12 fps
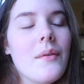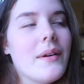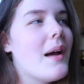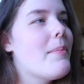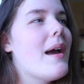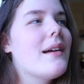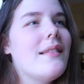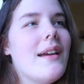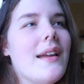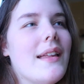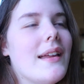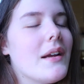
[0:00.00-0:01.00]
got back
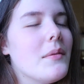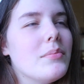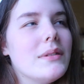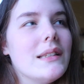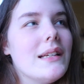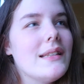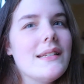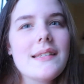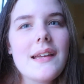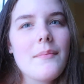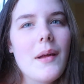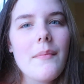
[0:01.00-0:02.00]
late and it completely
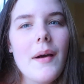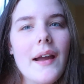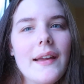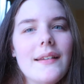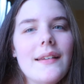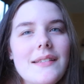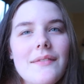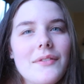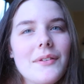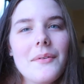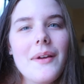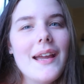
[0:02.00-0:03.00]
skipped my mind.
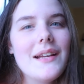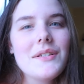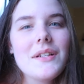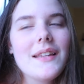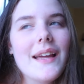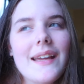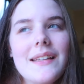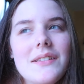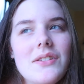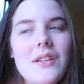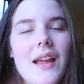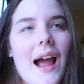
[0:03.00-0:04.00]
Different location, like it,
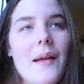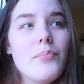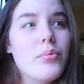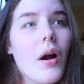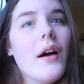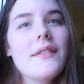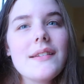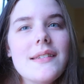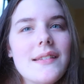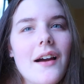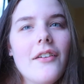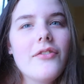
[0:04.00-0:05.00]
I brought the
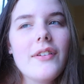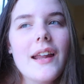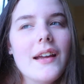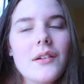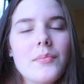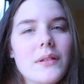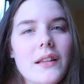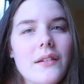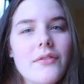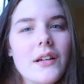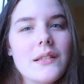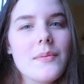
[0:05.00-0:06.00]
stuff and I
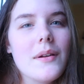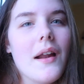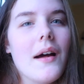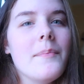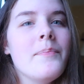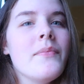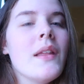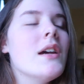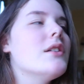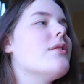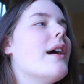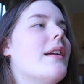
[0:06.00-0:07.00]
completely forgot to put it on.
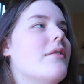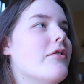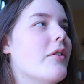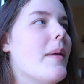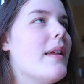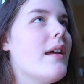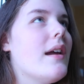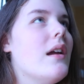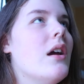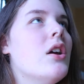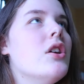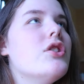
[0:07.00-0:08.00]
So I hadn't filmed that
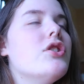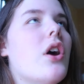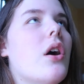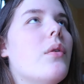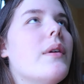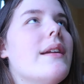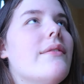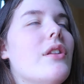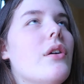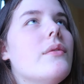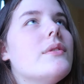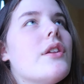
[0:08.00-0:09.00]
night. So even
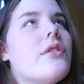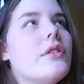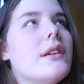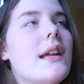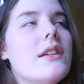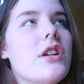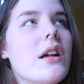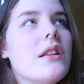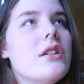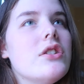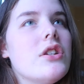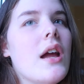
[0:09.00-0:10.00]
though it was a 30 day
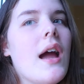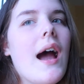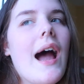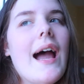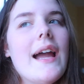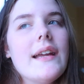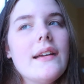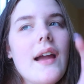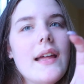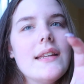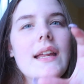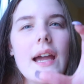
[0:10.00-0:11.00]
challenge, I
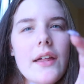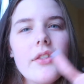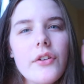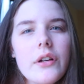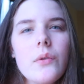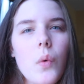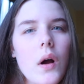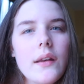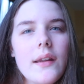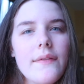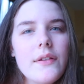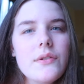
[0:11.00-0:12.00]
ended it at
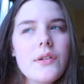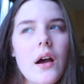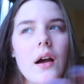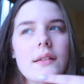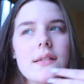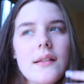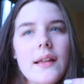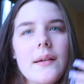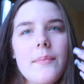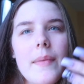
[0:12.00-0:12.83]
31 if you saw to like